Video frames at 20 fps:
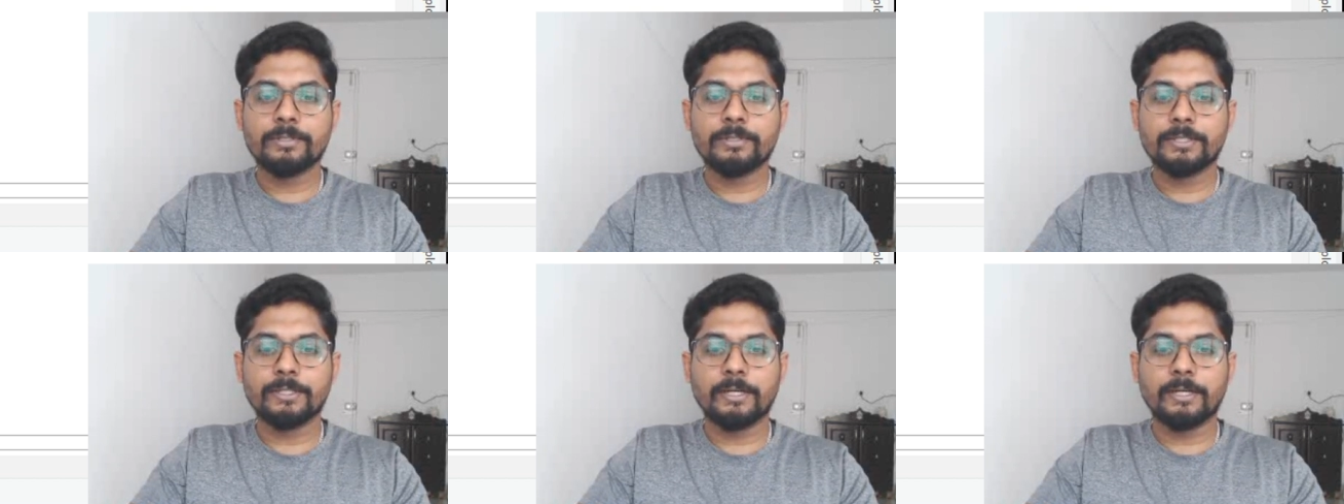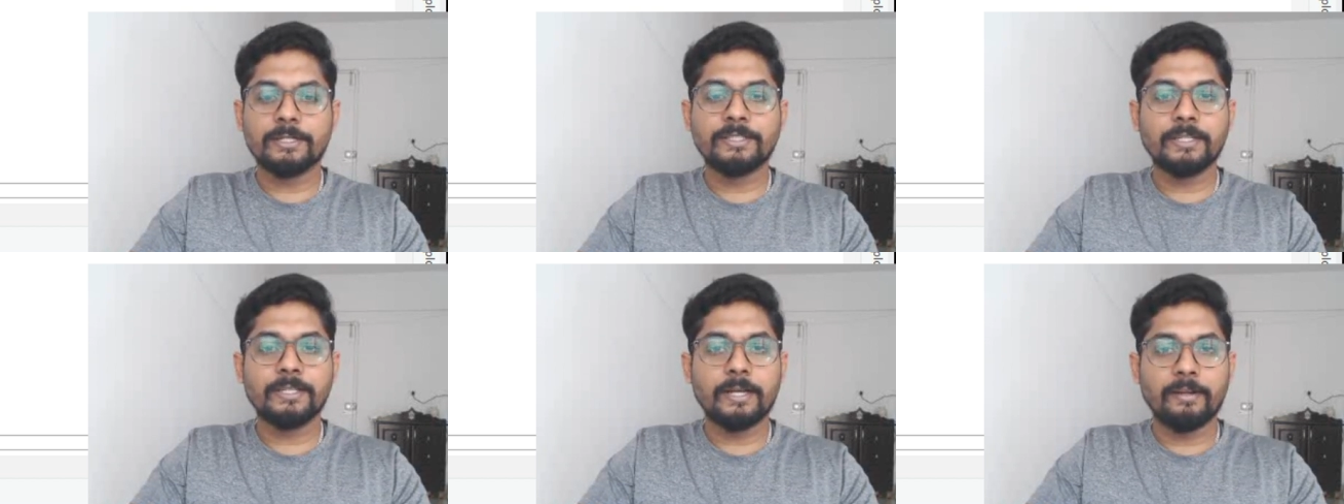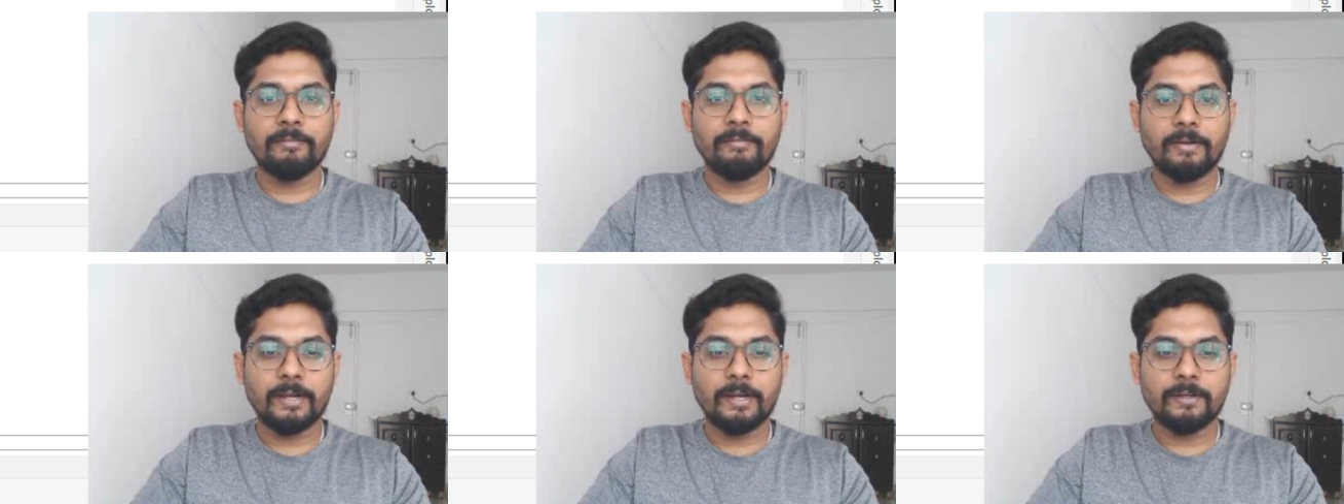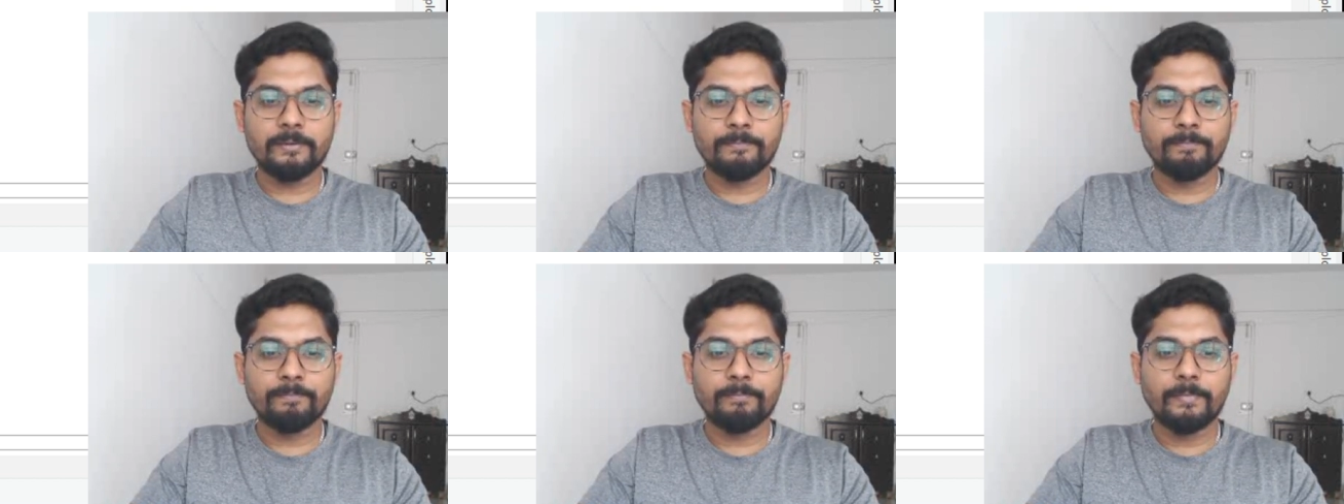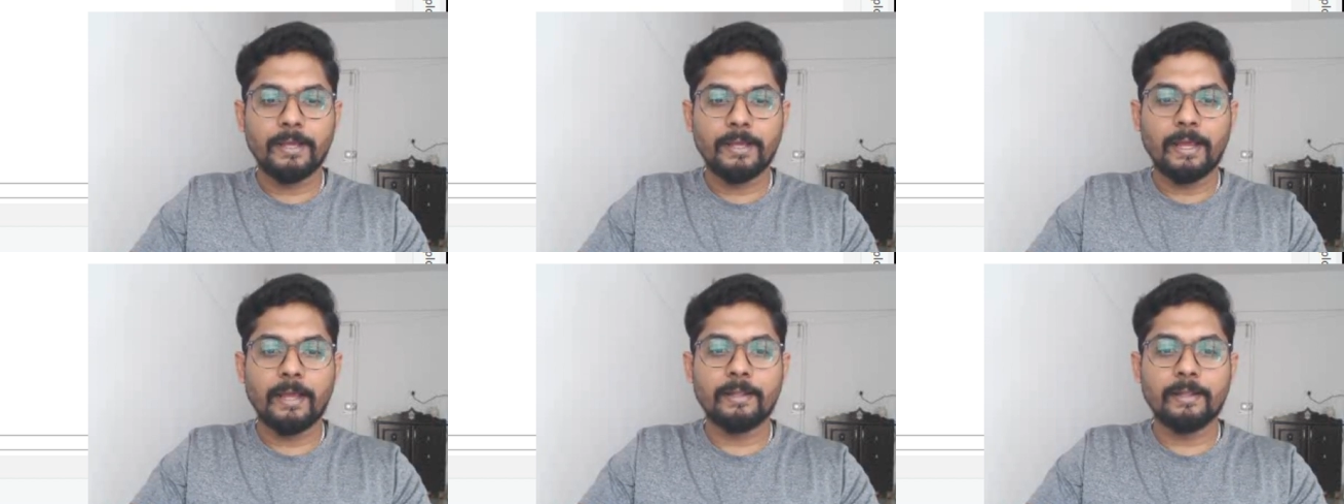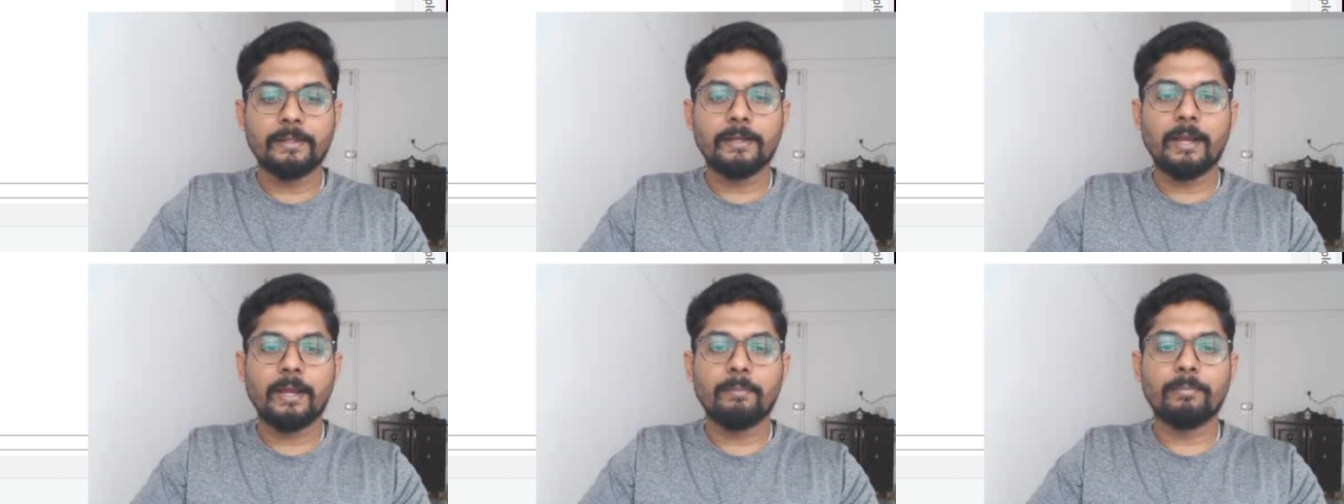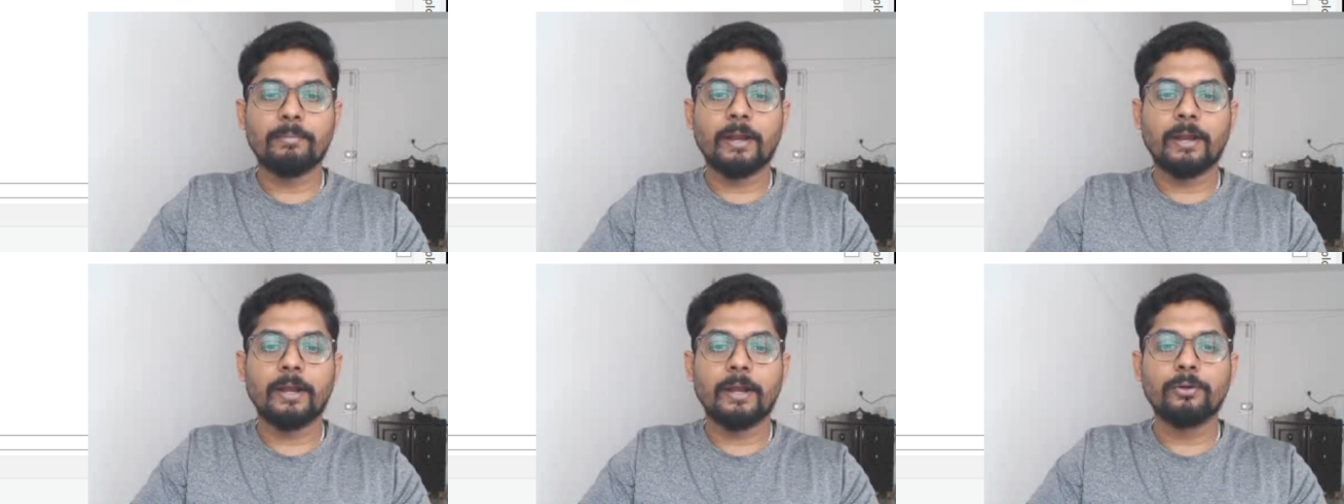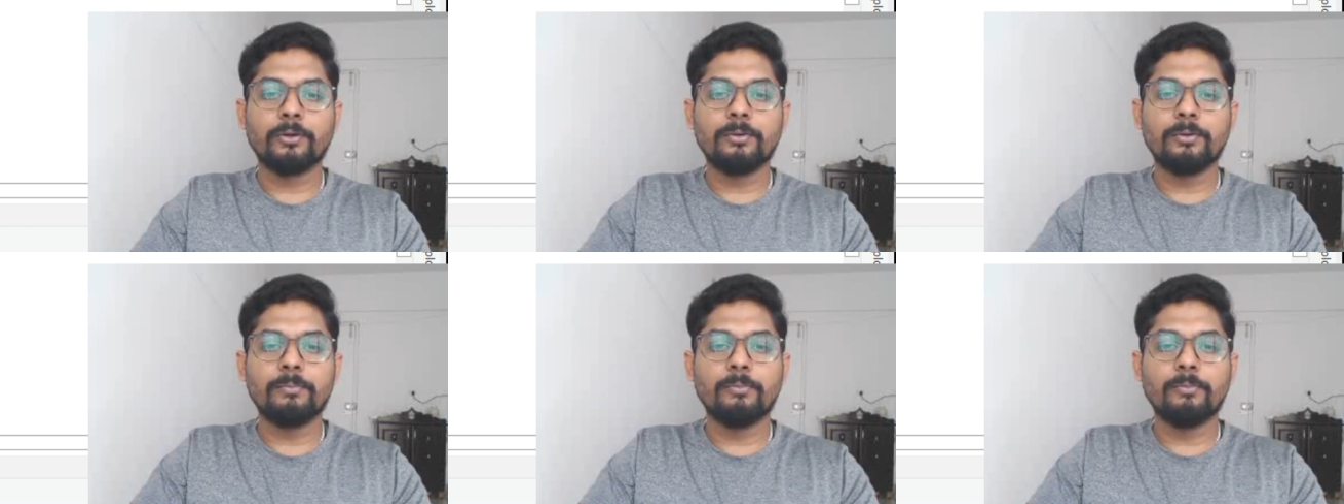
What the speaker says: search an event and then I'm trying to